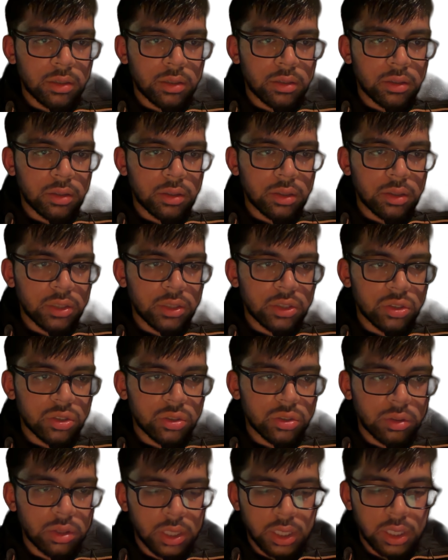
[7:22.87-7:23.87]
that's done
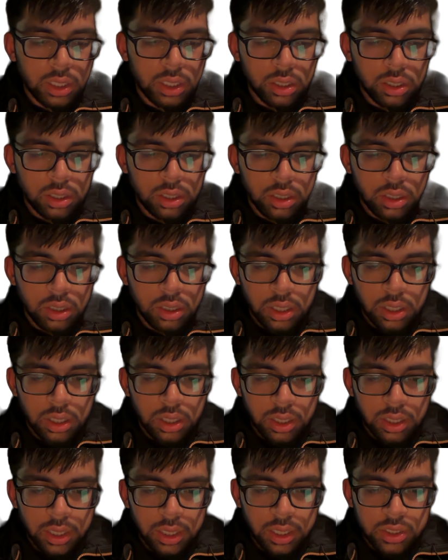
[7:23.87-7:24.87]
there.
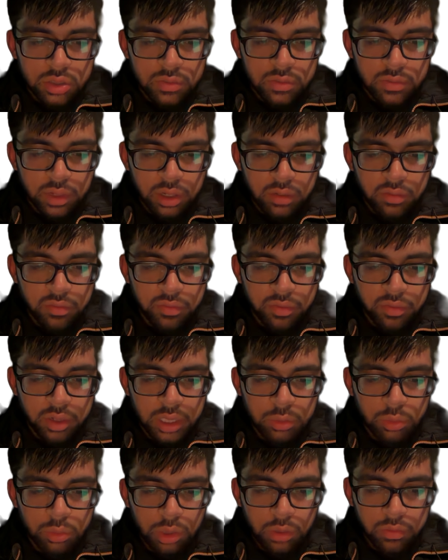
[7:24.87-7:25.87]
Let's verify
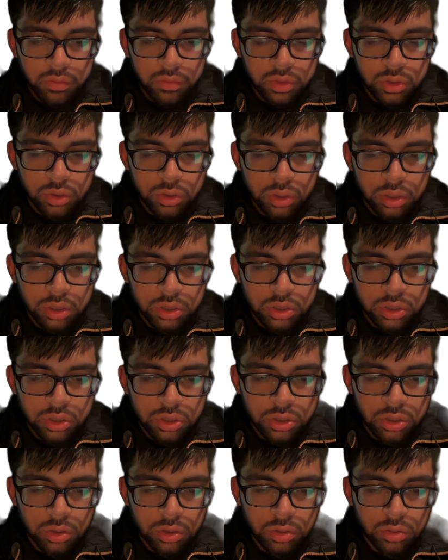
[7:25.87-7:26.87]
what we've done.
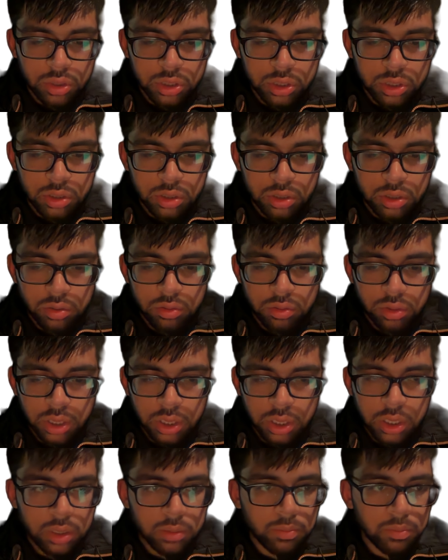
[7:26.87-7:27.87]
So show
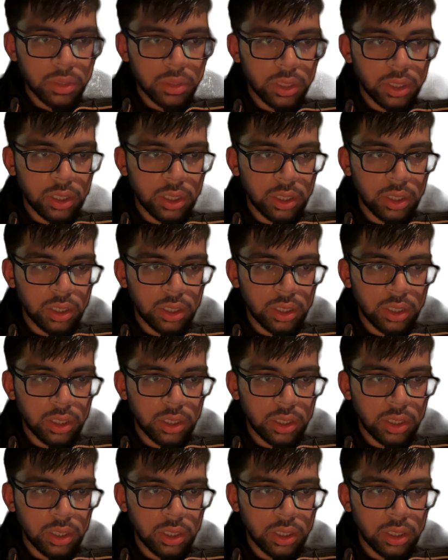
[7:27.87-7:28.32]
IP